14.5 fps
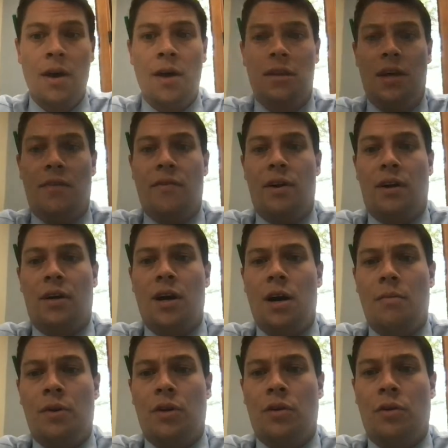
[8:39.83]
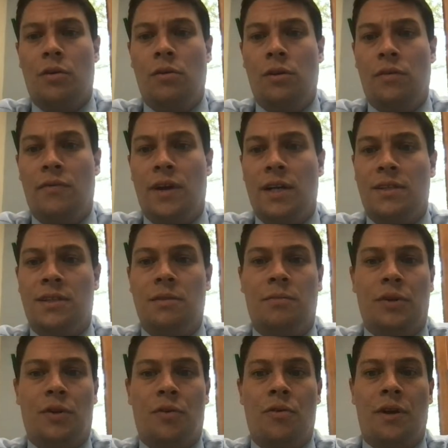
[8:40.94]
They've had a common goal of not
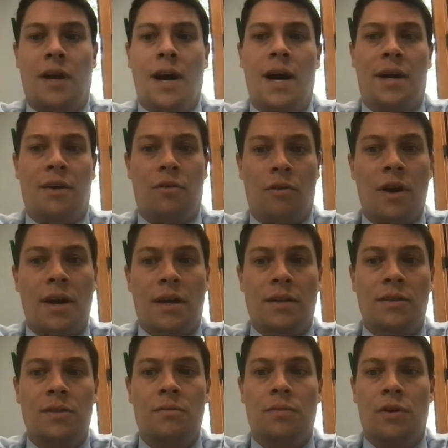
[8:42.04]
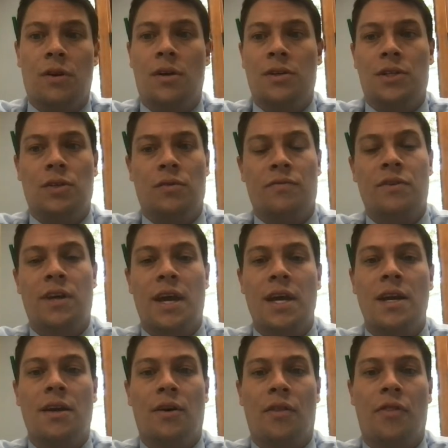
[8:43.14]
simply earning high grades, but also of
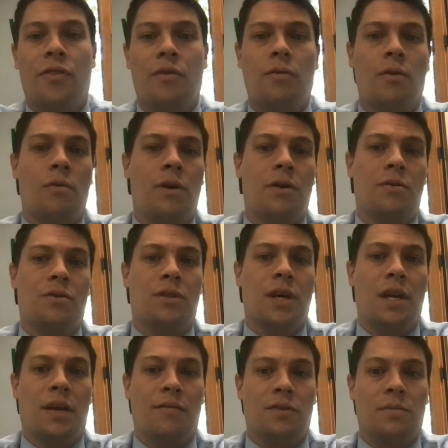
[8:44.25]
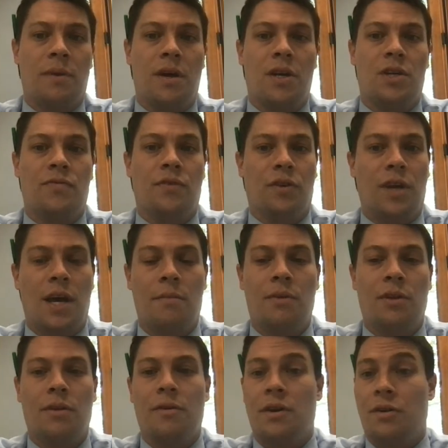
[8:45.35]
gaining a thorough understanding of Spanish
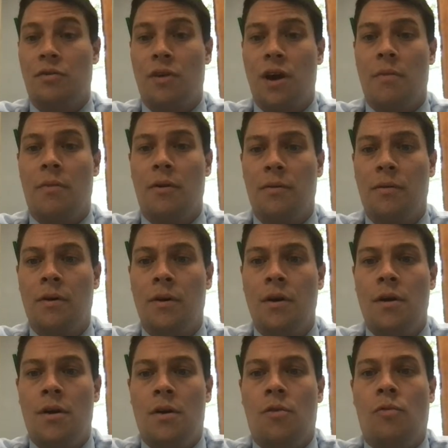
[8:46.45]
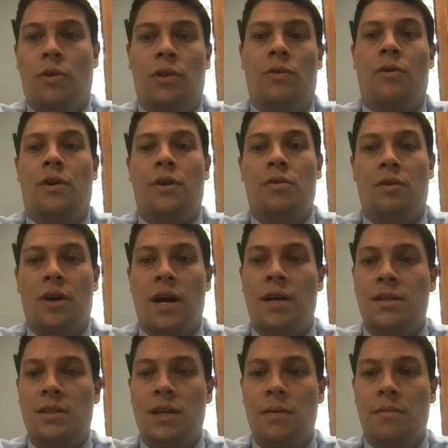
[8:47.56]
vocabulary and grammar. When learning a new
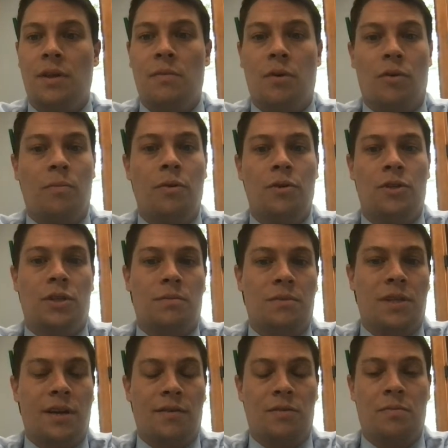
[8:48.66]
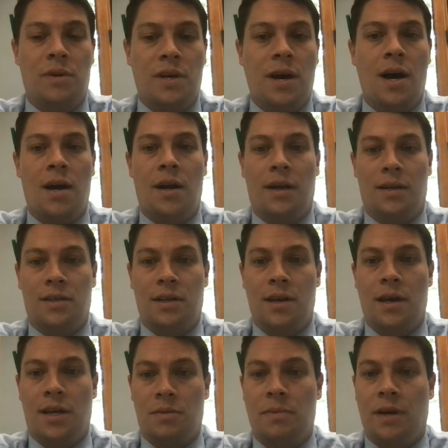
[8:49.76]
concept, they both push themselves beyond
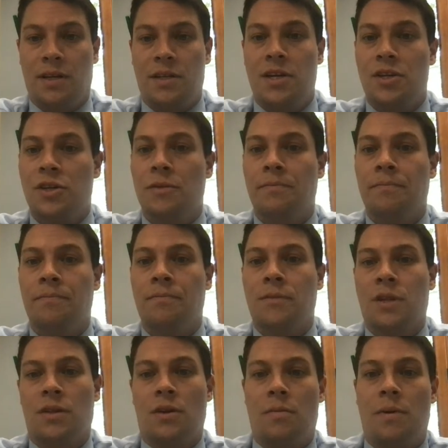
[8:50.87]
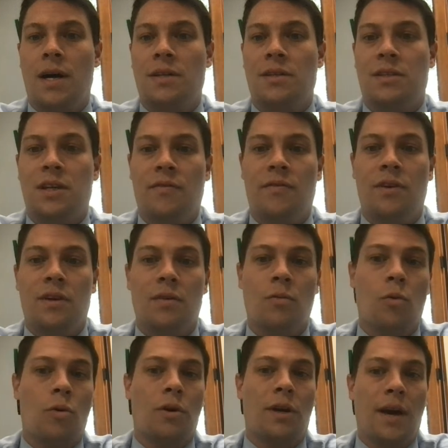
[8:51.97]
expectation. Their positivity,
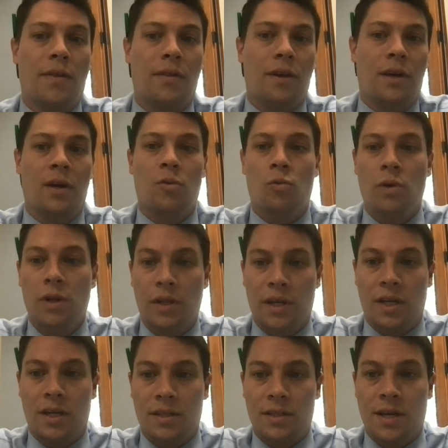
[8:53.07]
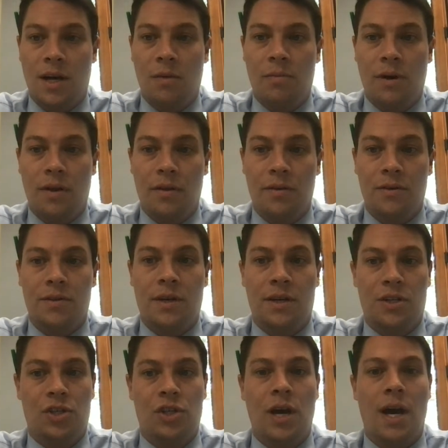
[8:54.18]
work ethic, and willingness to help others
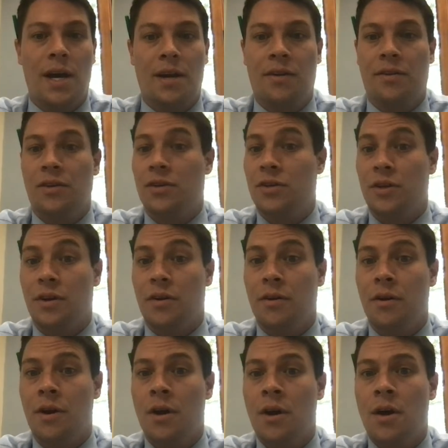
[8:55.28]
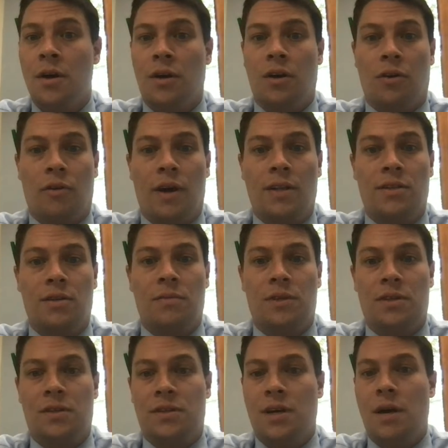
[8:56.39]
has shined this year. Congrats to
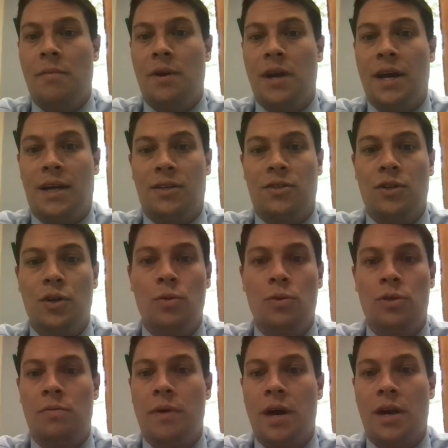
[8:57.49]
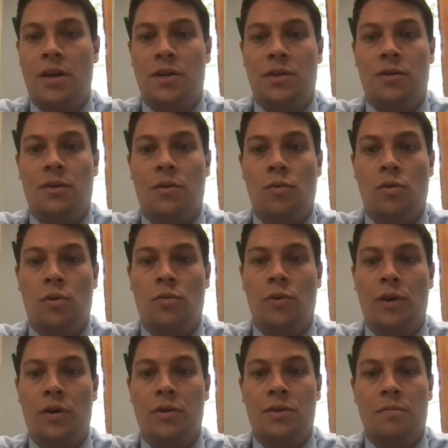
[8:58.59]
Mrs. Dominic's 2 Spanish award
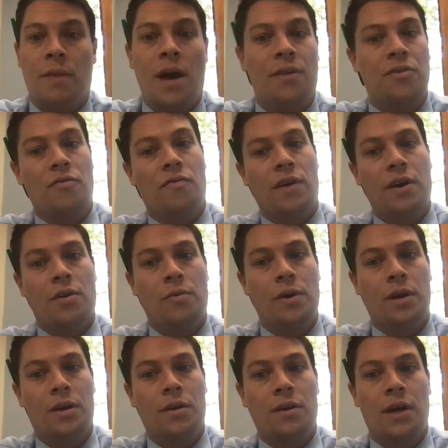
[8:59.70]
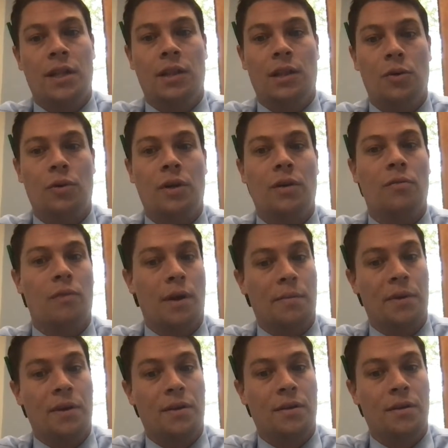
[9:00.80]
winners, Matthew Firewick and Logan
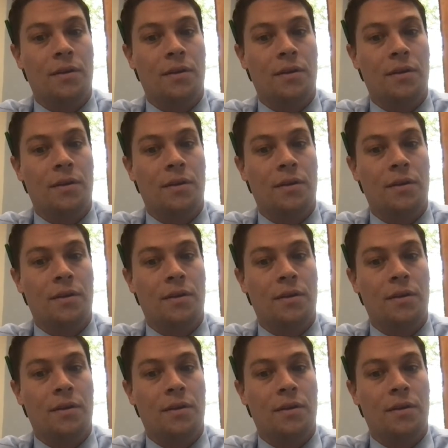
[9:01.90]
Remy.